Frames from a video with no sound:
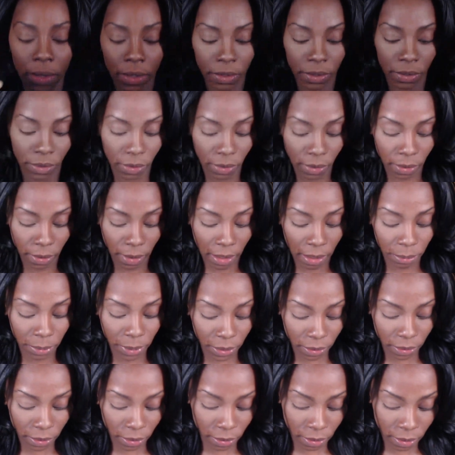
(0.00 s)
So I'm
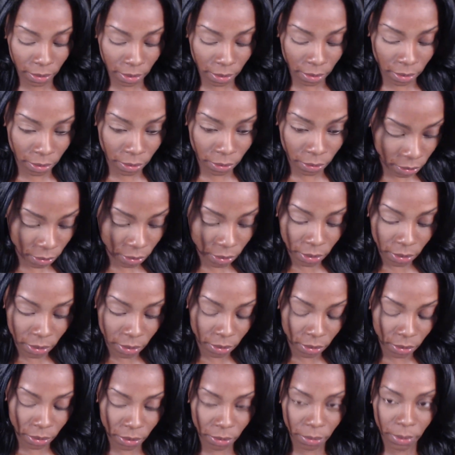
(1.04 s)
just gonna
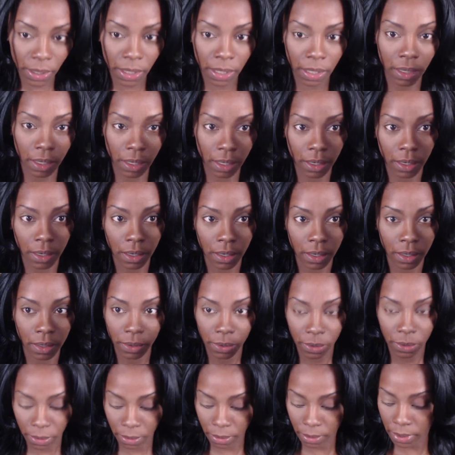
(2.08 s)
do another
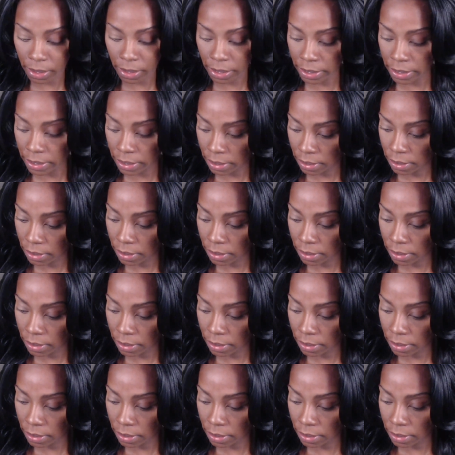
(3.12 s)
squirt,